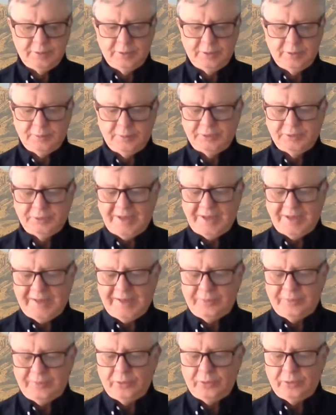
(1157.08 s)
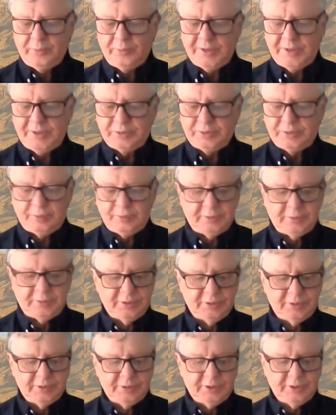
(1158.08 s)
but ever unmeasurable
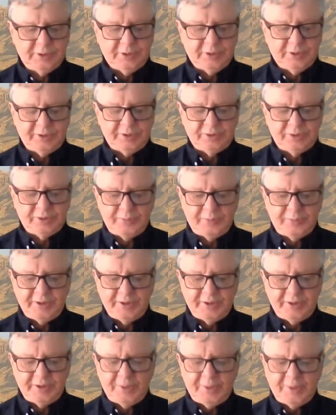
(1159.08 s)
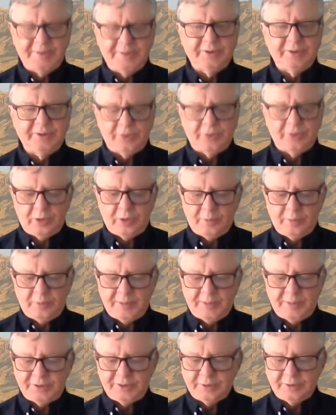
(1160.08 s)
as something greater than all
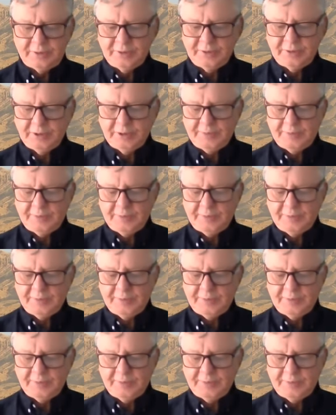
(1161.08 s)
measure